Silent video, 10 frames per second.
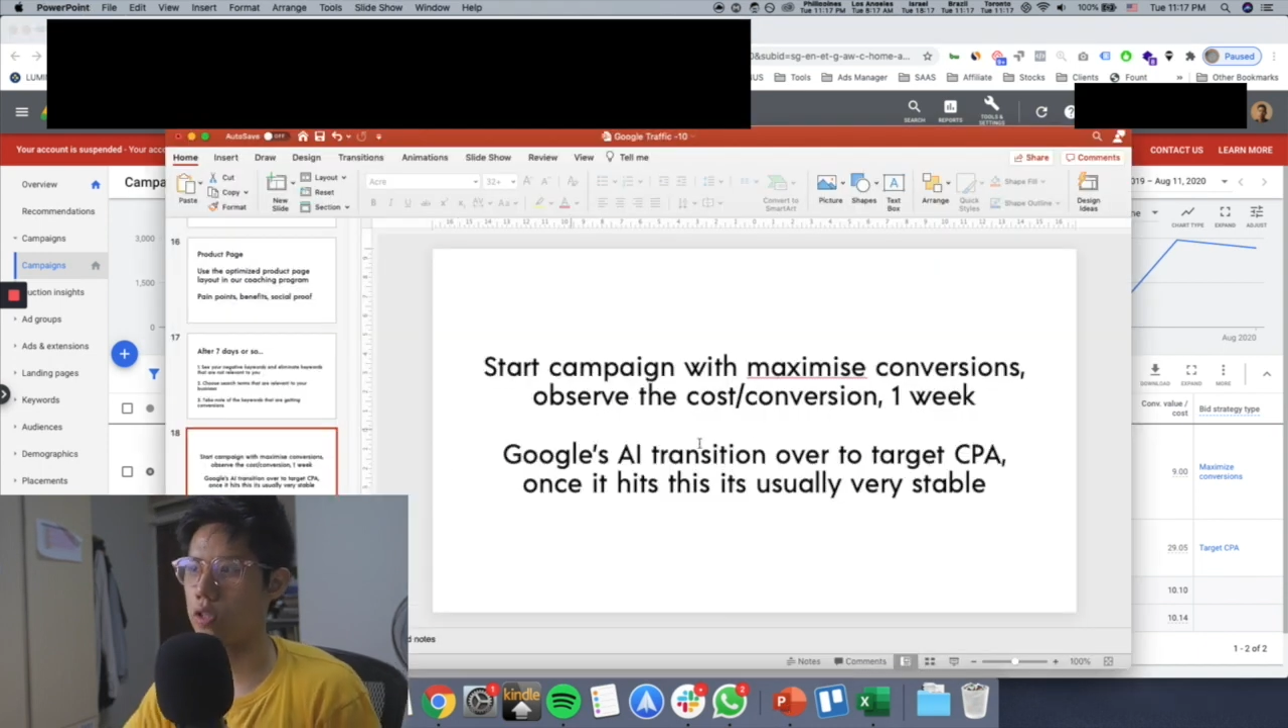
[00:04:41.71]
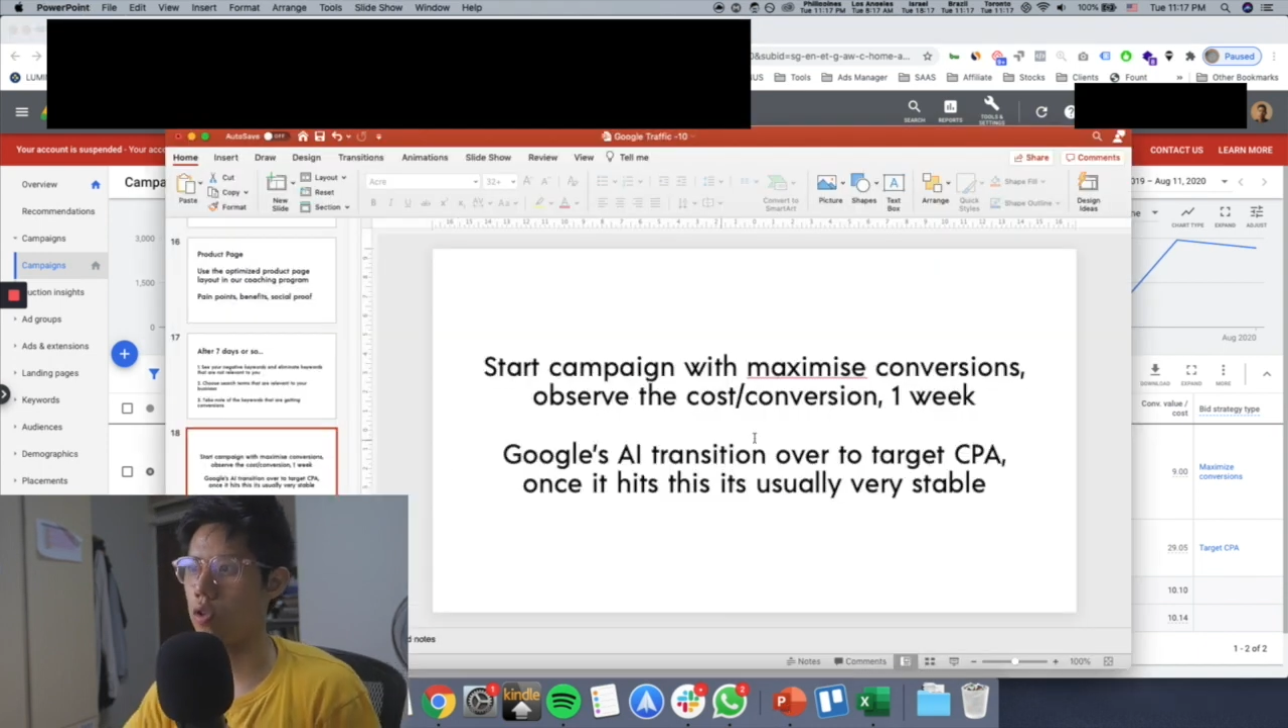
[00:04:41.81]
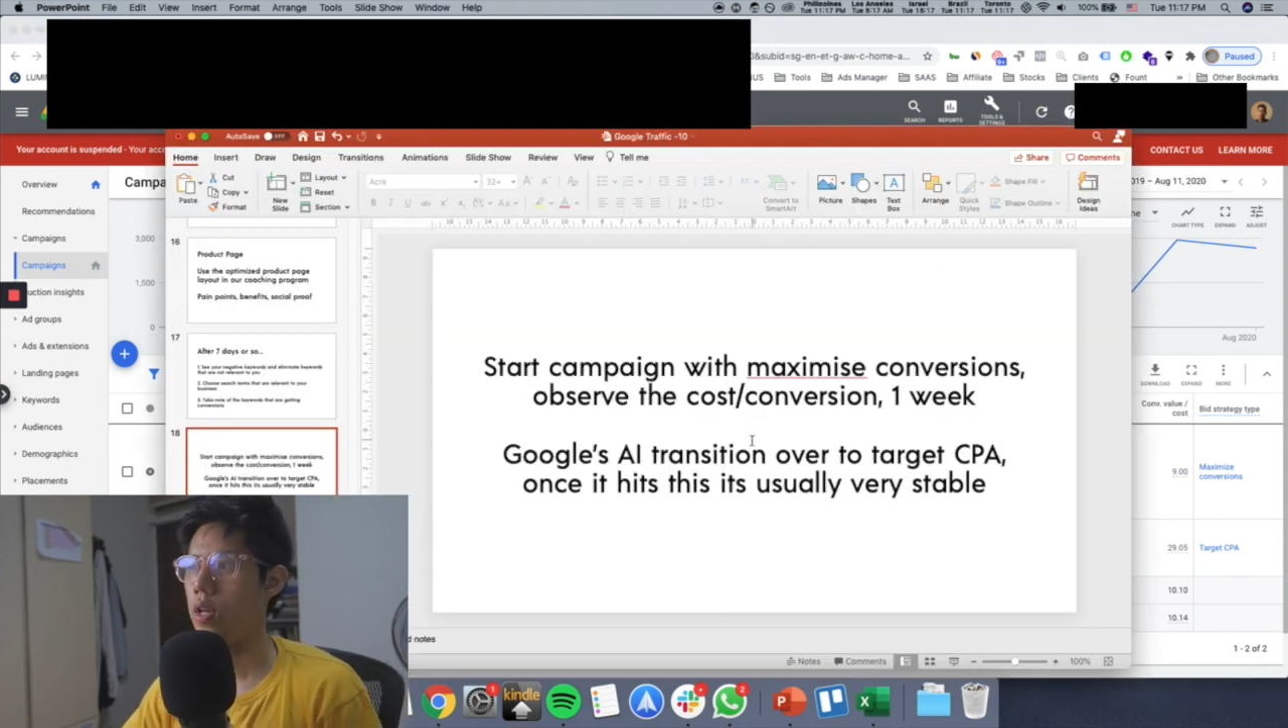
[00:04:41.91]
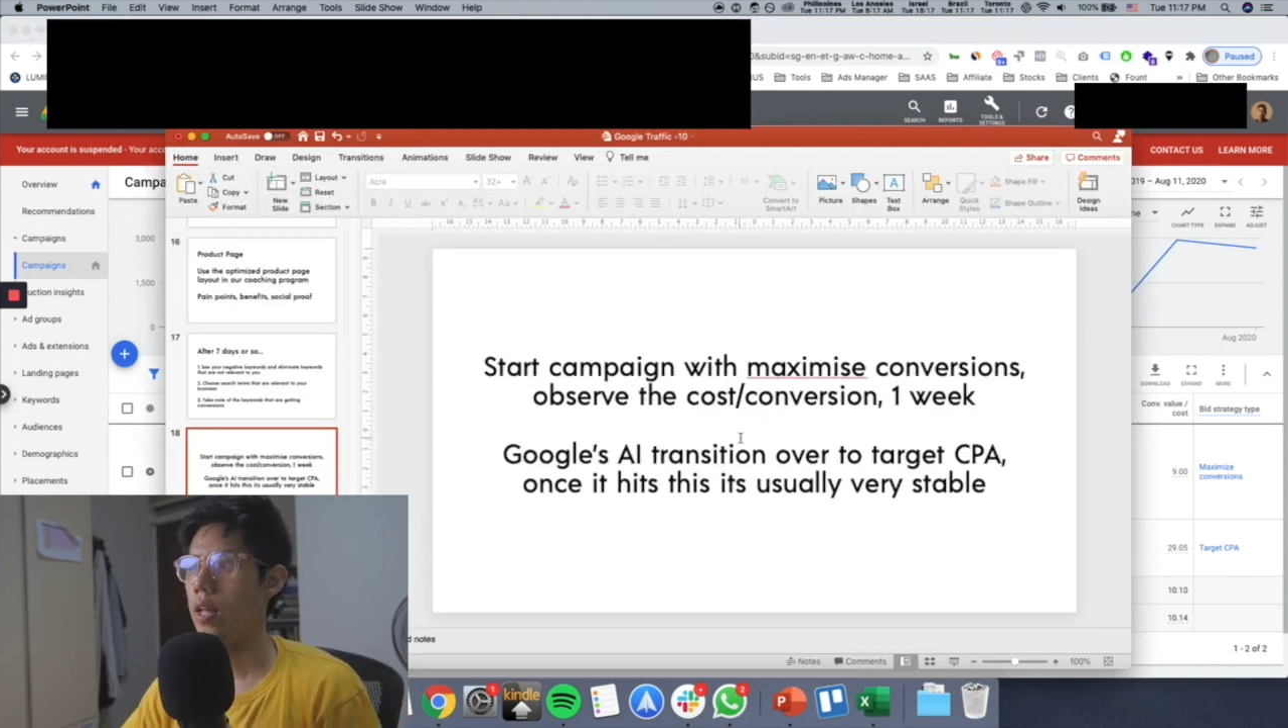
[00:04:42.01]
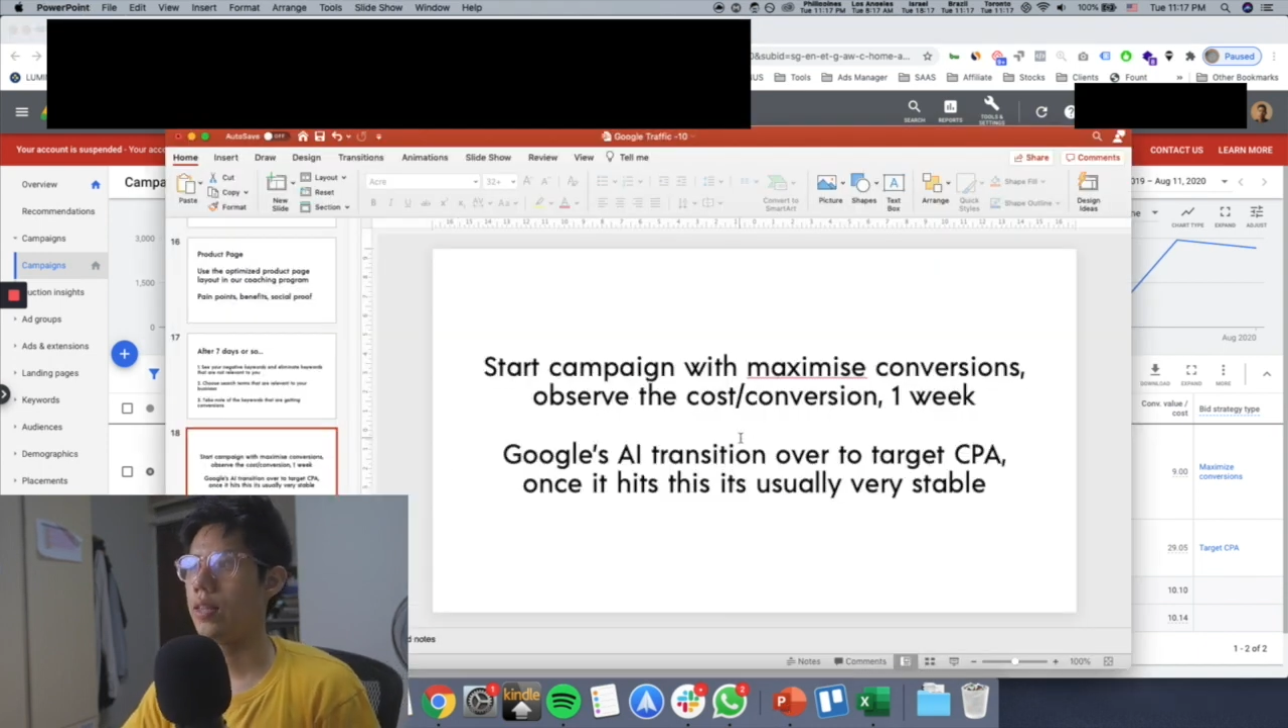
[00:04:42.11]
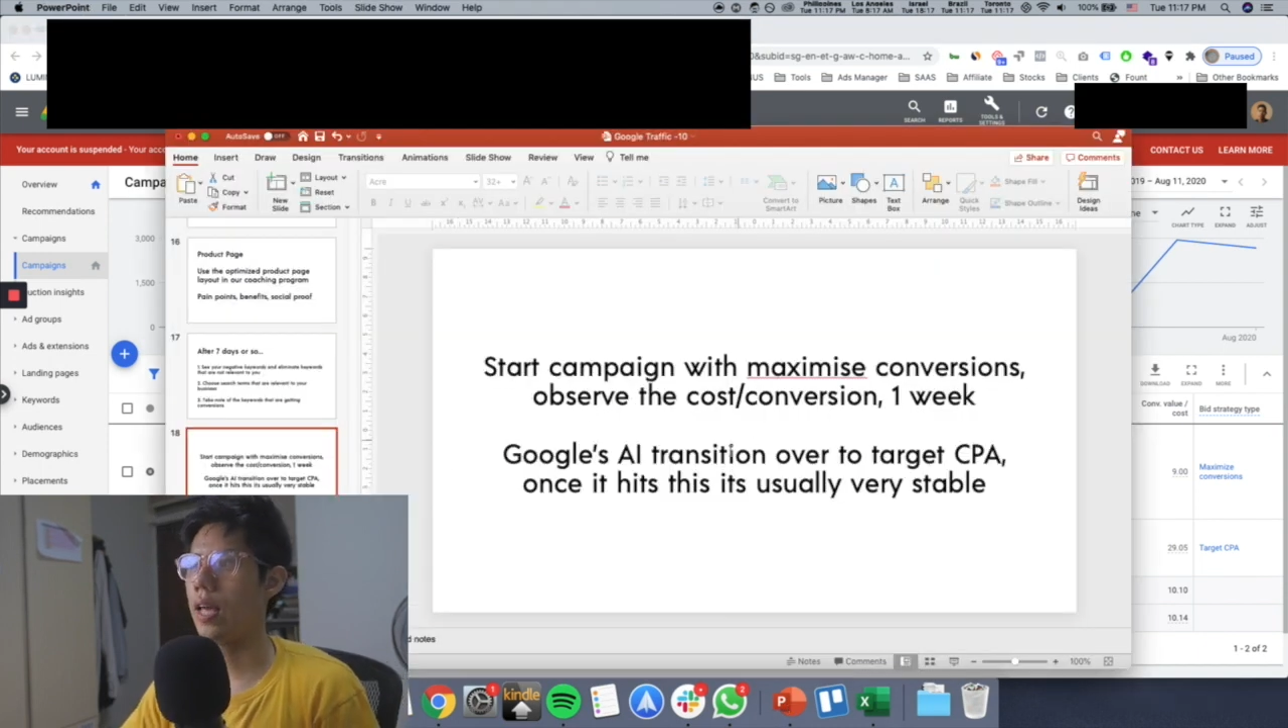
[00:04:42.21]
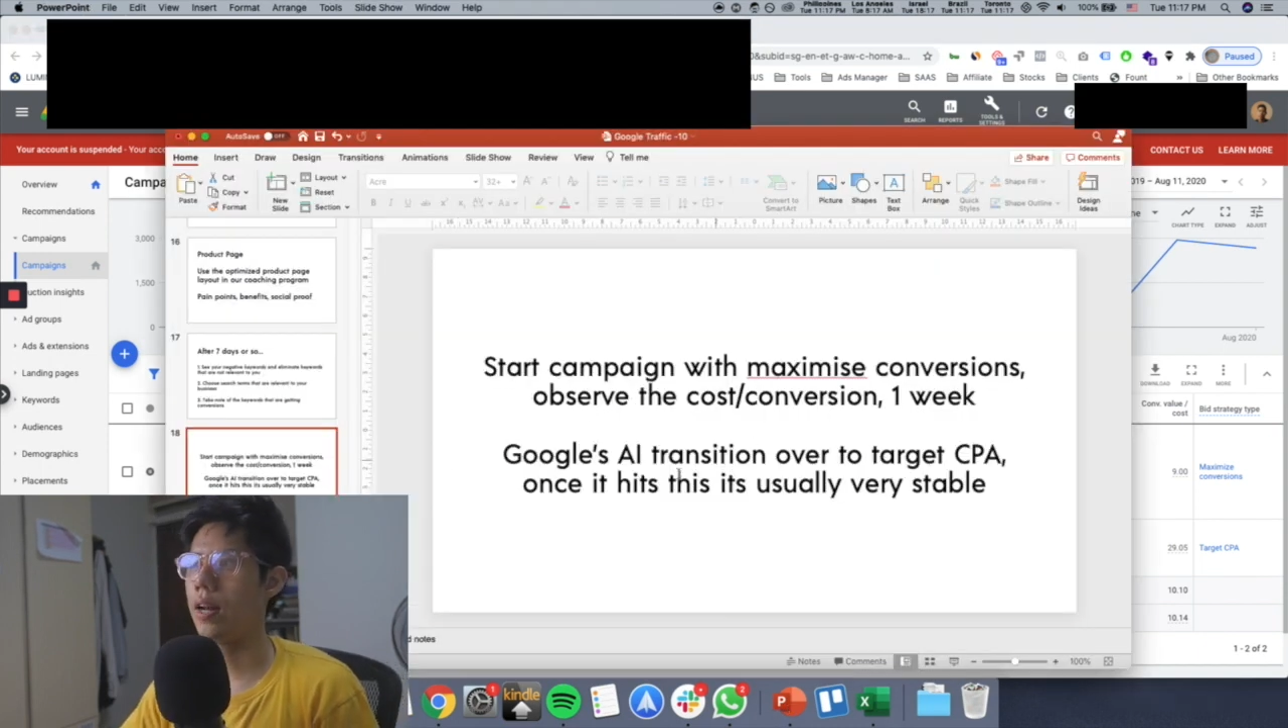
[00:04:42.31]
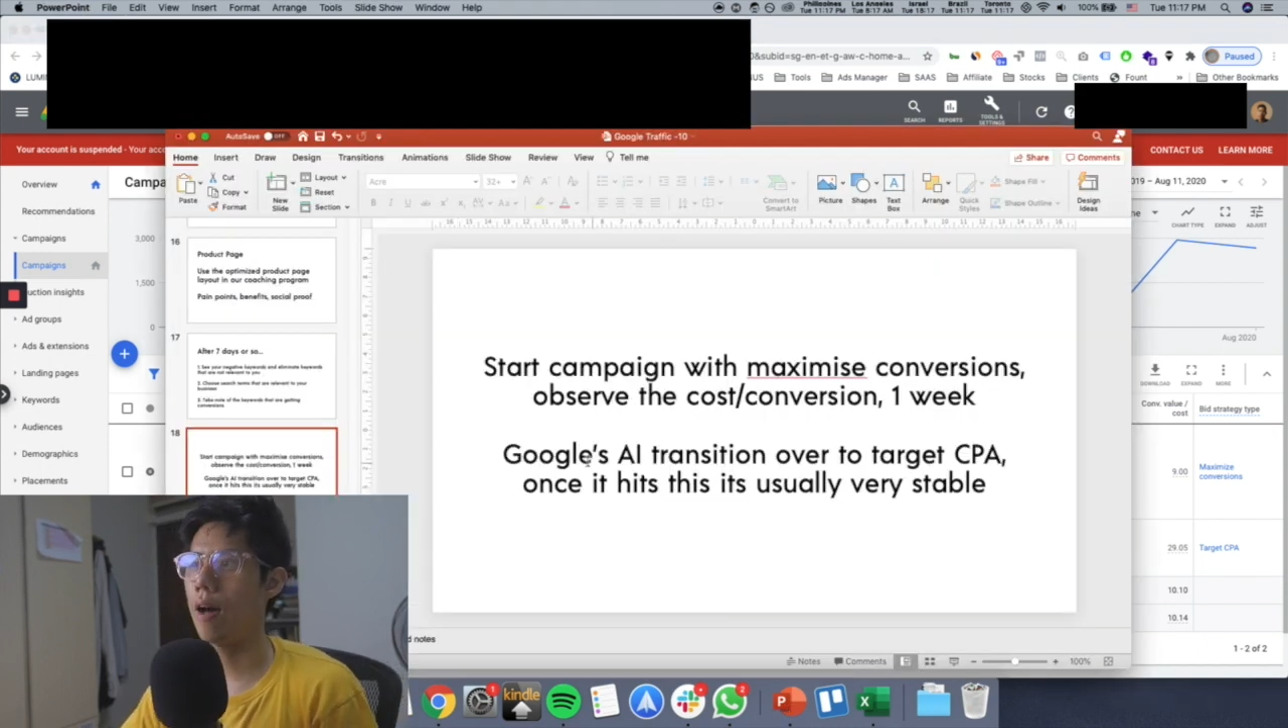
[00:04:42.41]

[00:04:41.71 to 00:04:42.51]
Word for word: So then